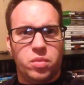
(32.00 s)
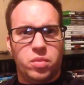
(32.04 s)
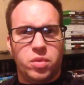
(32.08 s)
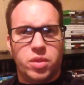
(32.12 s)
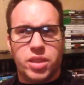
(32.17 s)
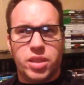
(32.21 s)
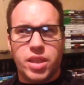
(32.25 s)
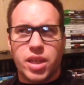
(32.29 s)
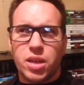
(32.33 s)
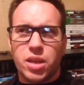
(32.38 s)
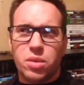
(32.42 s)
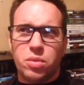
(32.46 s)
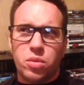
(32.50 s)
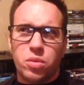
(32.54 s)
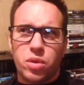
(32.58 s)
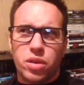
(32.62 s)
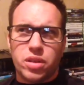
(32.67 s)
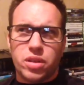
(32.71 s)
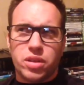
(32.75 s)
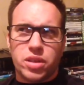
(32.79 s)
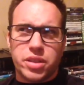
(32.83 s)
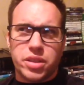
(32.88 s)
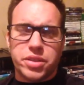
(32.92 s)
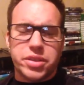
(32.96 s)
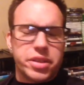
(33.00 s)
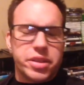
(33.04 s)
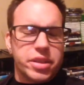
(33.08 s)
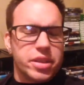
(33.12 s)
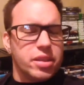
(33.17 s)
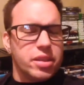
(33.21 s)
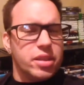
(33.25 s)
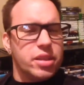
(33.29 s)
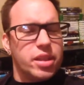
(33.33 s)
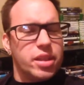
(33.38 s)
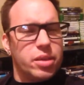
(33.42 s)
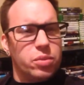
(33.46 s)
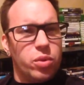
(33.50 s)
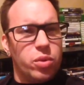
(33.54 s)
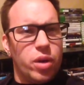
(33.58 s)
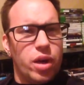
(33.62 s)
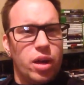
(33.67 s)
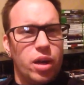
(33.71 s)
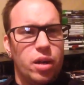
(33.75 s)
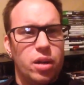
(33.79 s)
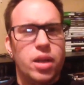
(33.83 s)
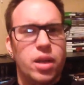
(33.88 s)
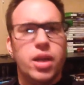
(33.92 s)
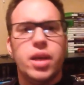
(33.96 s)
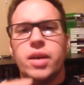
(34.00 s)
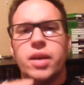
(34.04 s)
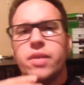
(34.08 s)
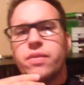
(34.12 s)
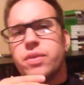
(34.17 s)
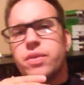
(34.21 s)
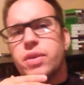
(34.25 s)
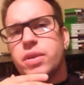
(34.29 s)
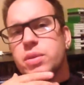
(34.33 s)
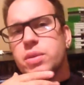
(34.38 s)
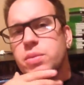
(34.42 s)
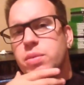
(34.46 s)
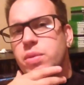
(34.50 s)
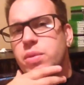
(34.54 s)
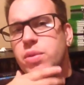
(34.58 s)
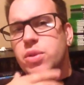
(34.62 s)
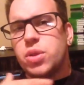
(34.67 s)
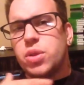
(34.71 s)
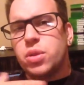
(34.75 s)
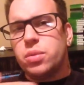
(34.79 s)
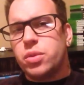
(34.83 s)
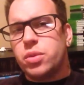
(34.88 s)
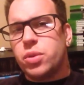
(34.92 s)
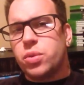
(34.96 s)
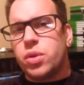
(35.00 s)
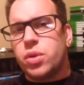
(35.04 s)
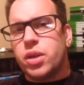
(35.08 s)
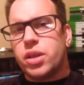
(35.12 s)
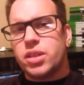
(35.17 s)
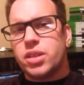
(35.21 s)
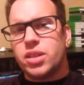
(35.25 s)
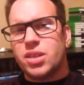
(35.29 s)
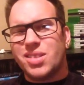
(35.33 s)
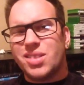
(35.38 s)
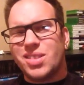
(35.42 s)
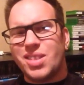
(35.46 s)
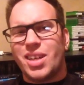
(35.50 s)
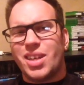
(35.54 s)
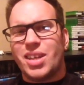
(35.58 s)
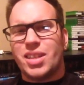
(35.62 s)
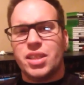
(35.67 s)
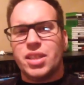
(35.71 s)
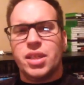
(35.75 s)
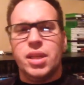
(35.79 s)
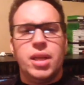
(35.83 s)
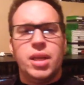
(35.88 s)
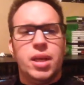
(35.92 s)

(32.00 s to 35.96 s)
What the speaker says: Second one series did well. First one with Tobey Maguire sucked.